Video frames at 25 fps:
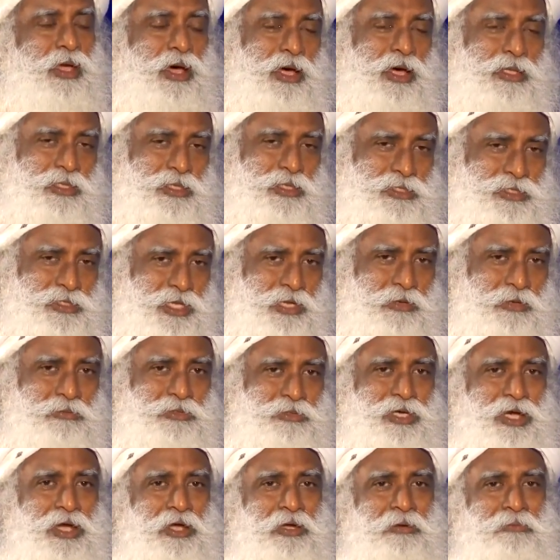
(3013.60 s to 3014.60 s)
At the
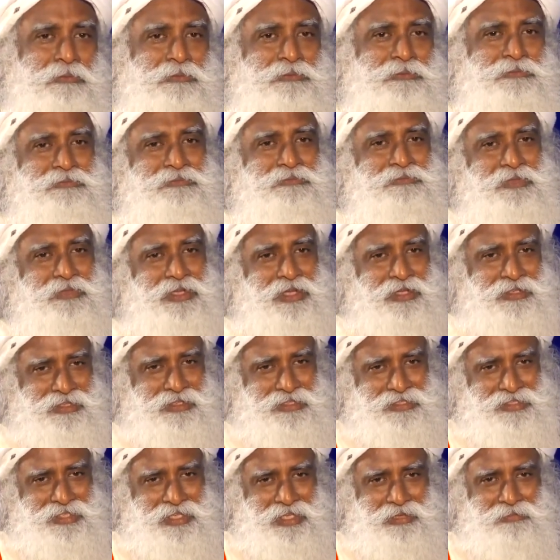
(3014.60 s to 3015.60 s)
same time, at
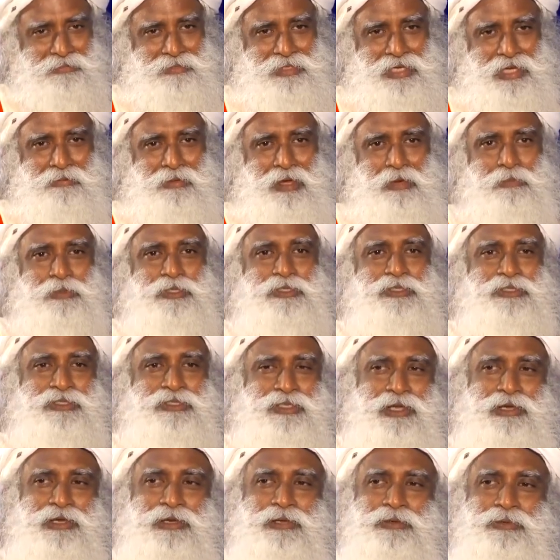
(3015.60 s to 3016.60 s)
the same time I must
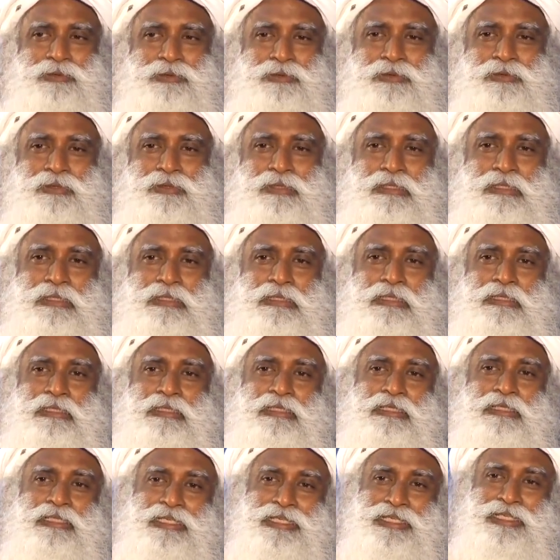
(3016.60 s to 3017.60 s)
tell you,
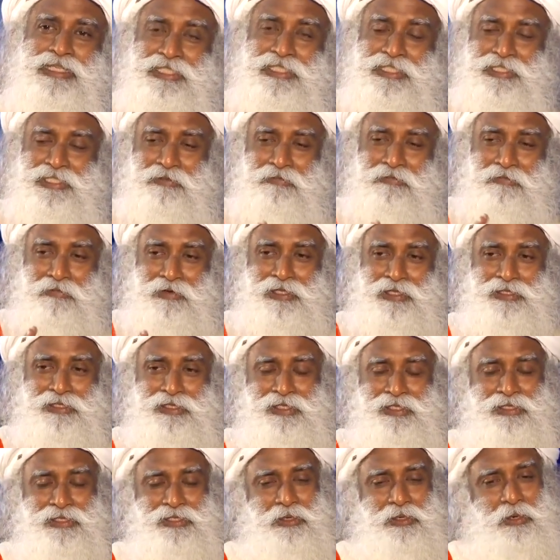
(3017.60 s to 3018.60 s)
these
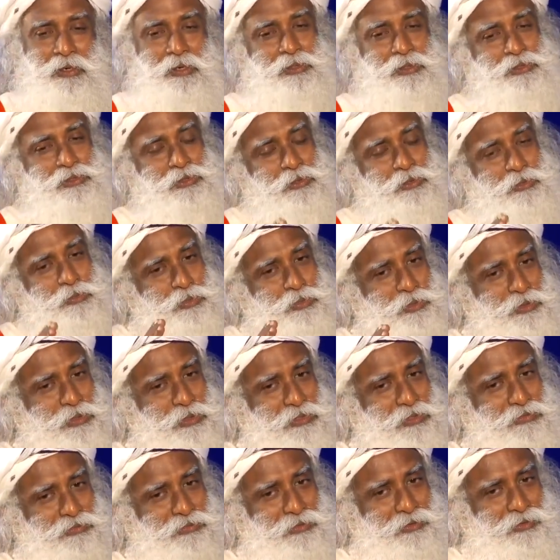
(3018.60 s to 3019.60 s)
differences are also
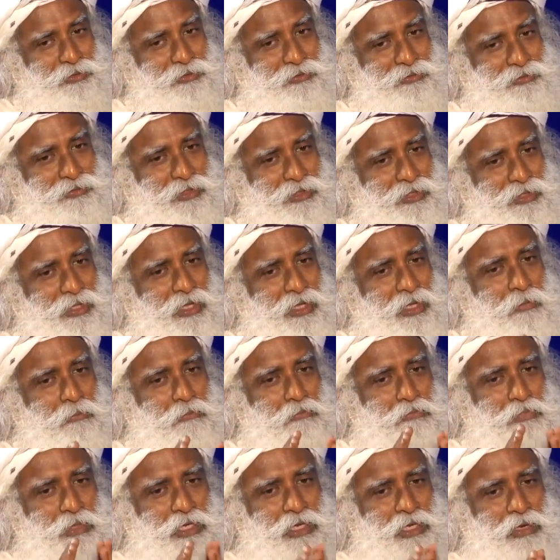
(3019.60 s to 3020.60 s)
beautiful
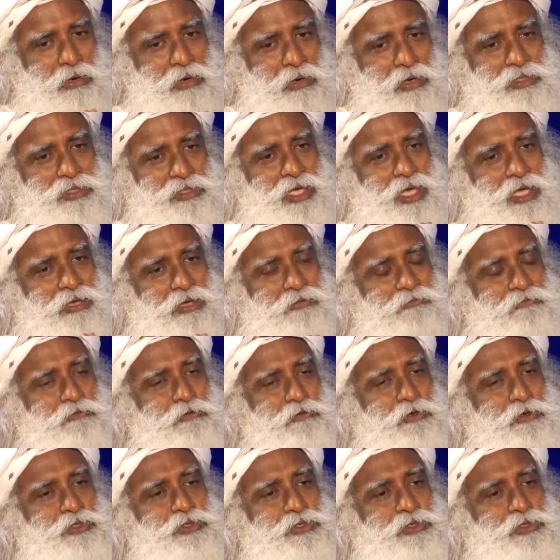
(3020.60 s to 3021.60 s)
because
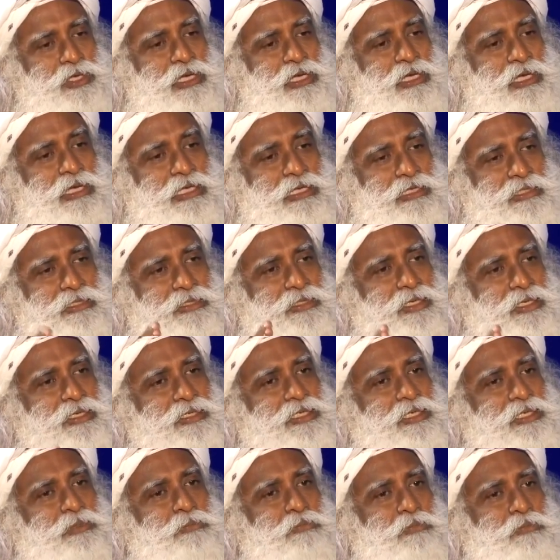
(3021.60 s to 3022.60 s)
unfortunately
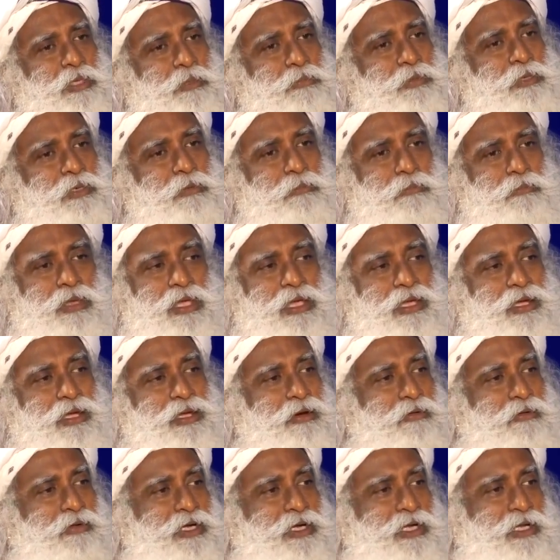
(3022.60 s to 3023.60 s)
certain people
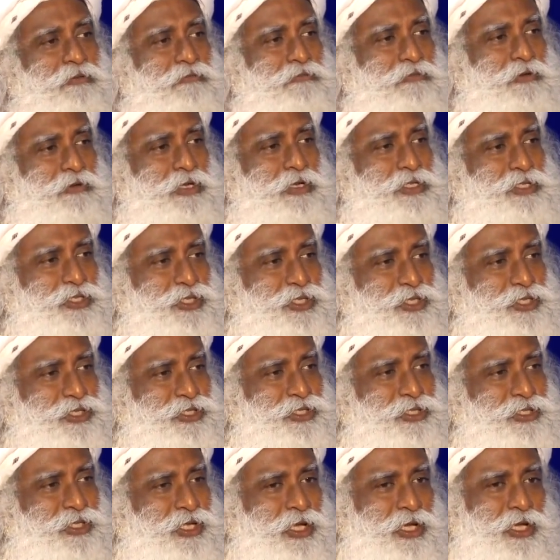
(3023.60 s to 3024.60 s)
make our
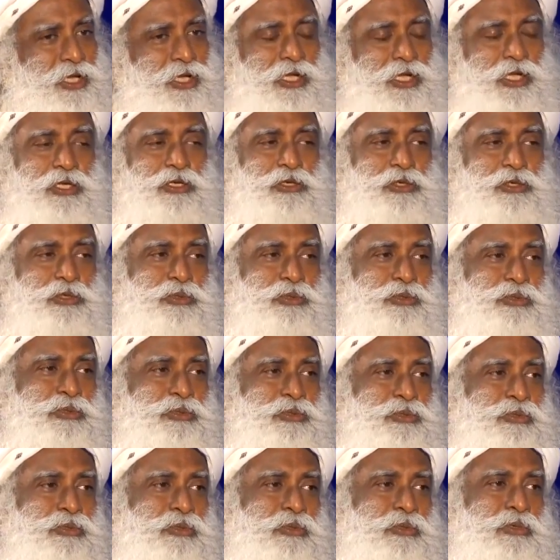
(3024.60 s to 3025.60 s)
differences
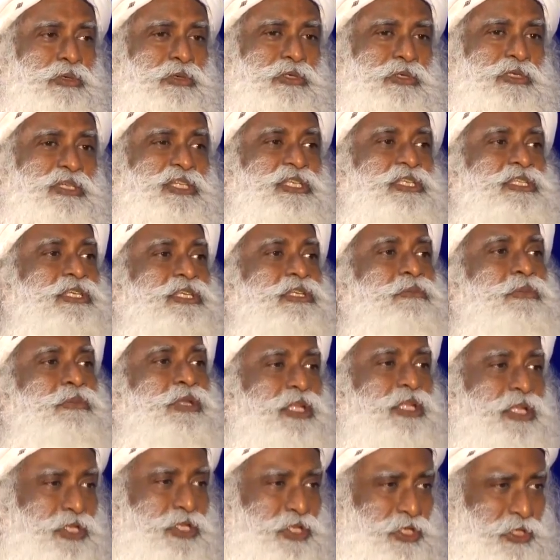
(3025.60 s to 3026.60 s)
into
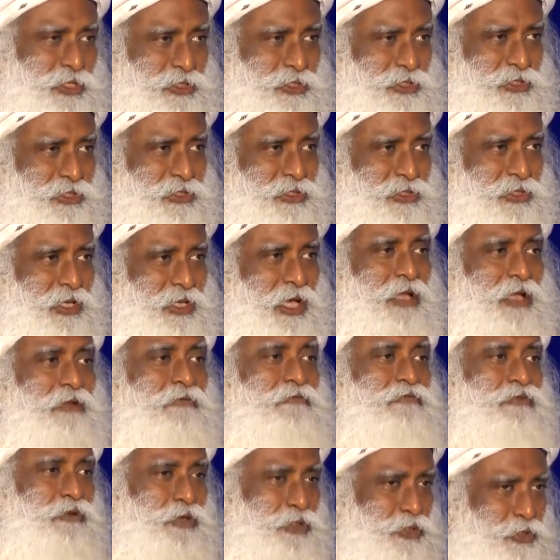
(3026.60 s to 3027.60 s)
discriminations, Discrimination.
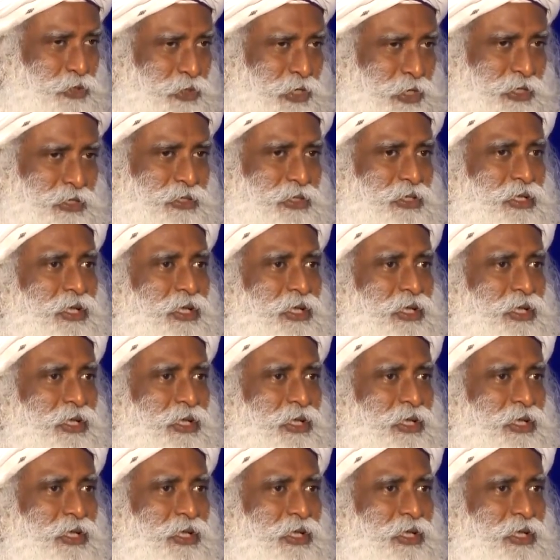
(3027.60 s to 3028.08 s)
unfortunate.